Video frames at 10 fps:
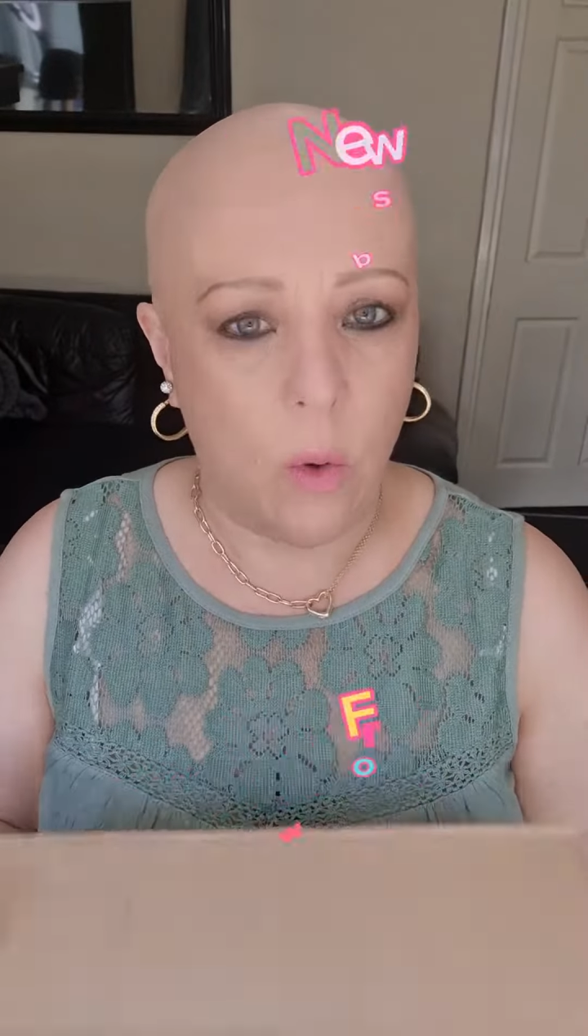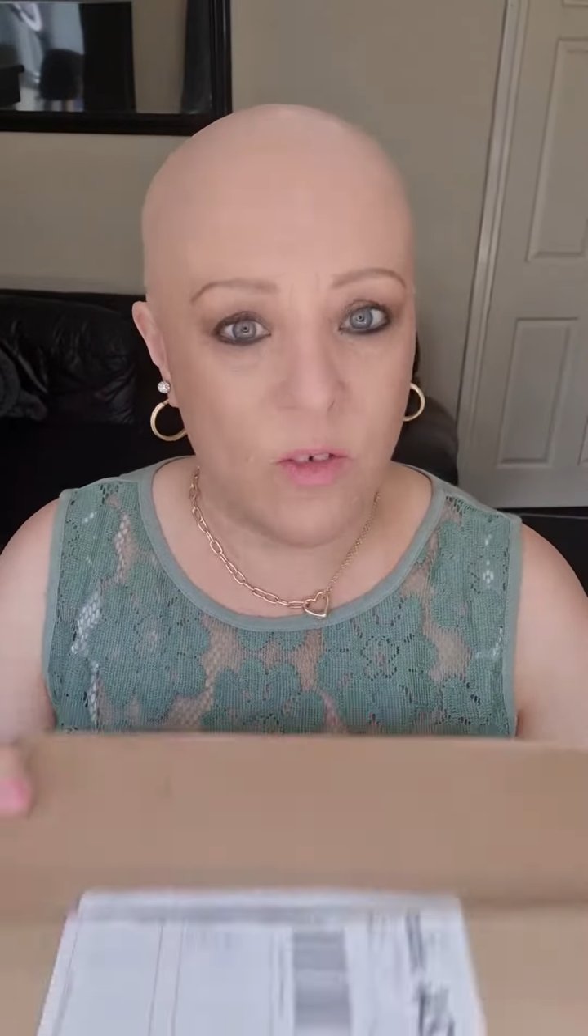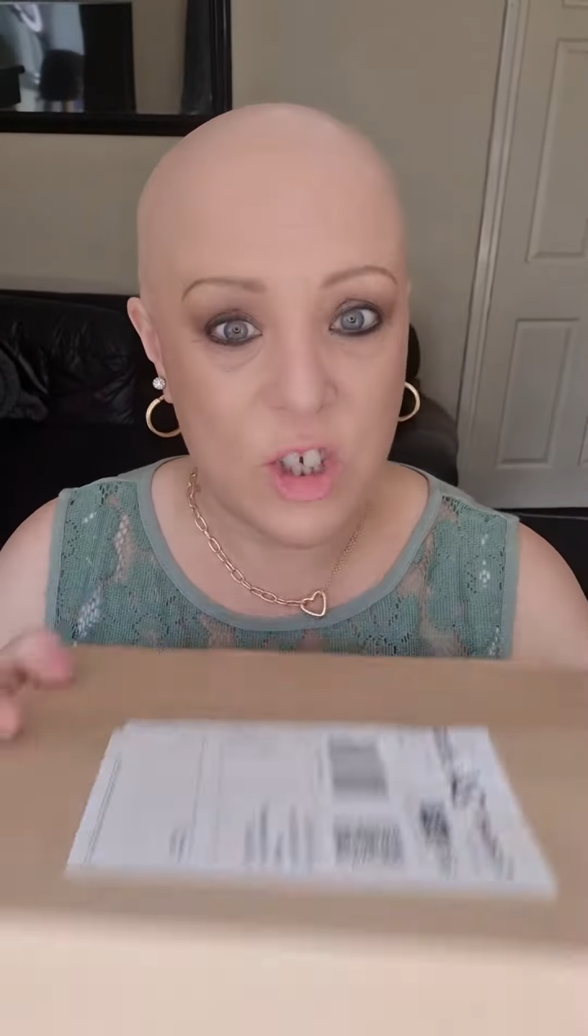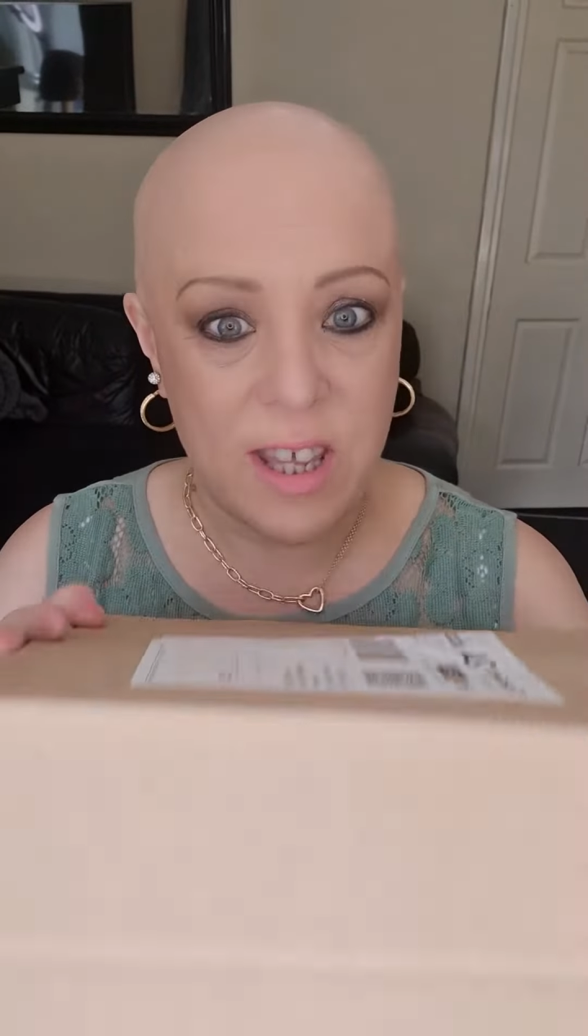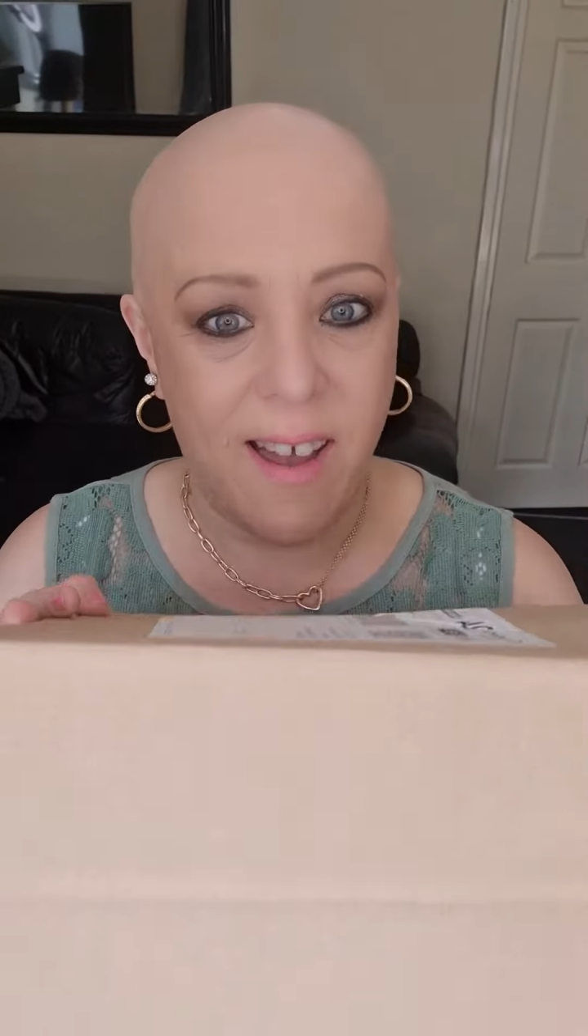
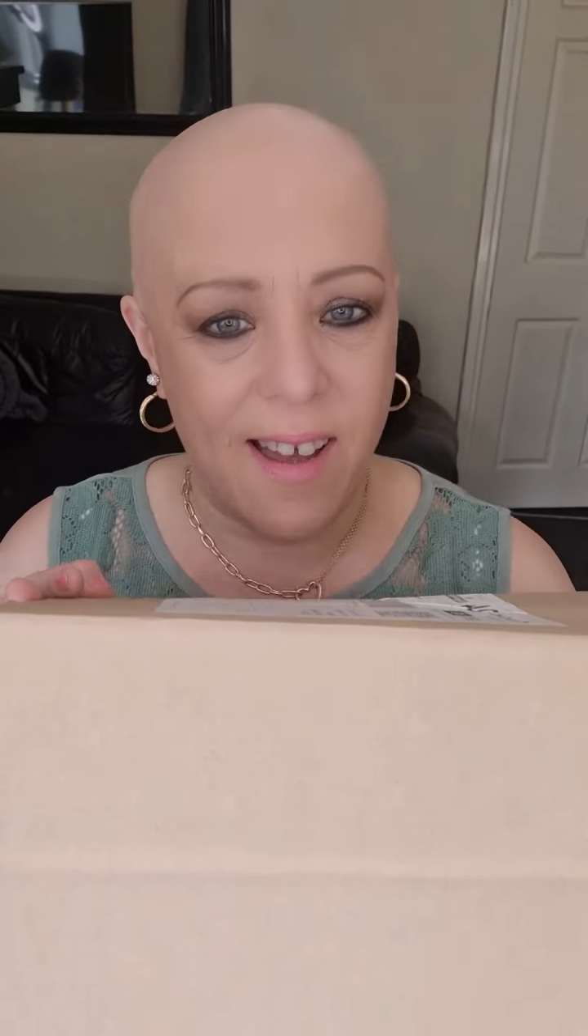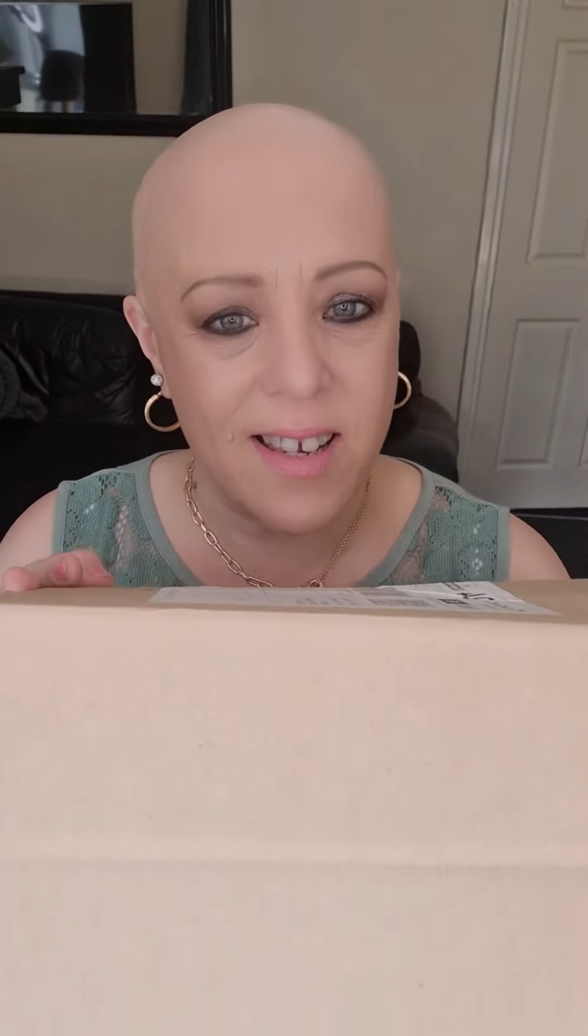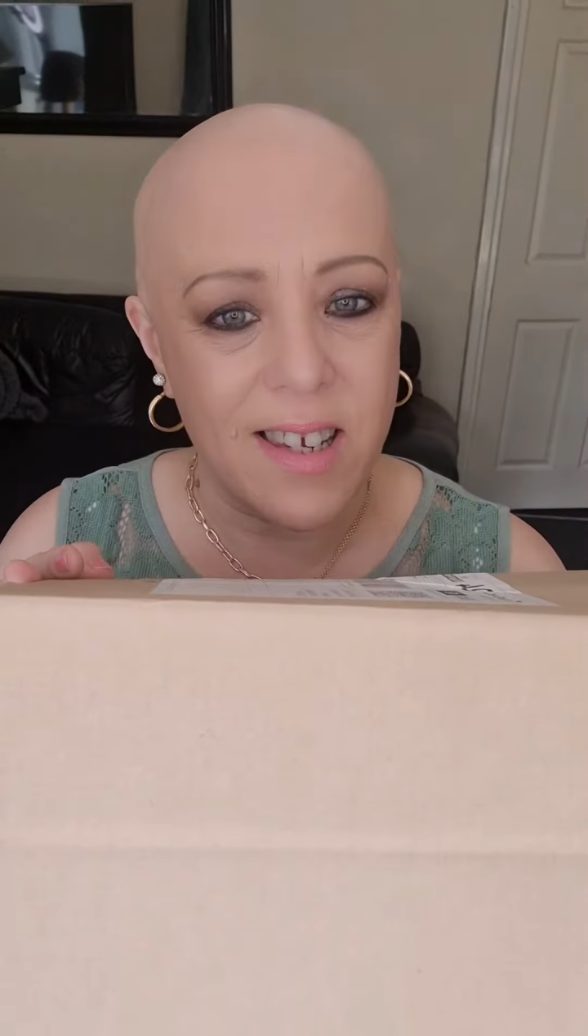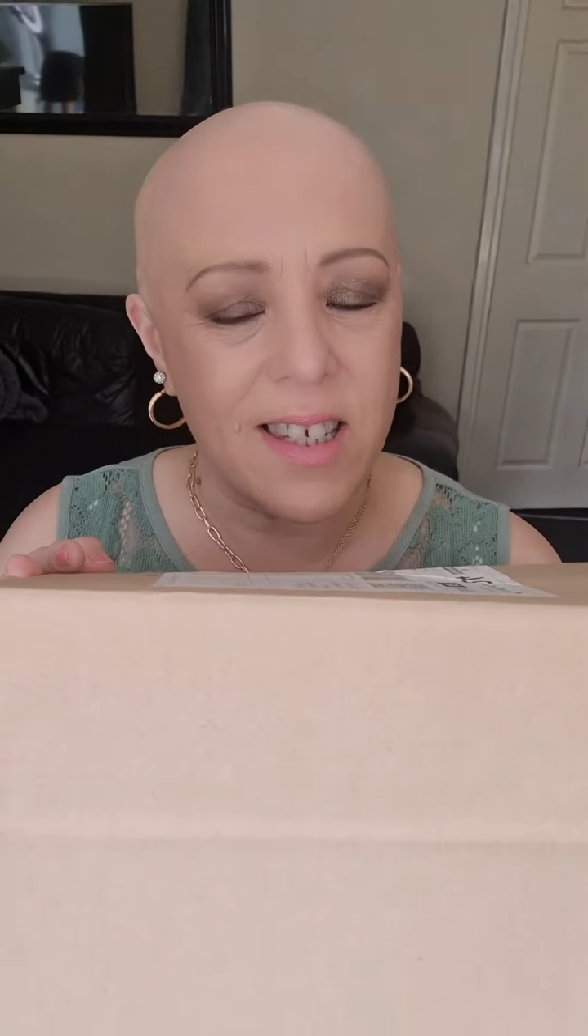we've just had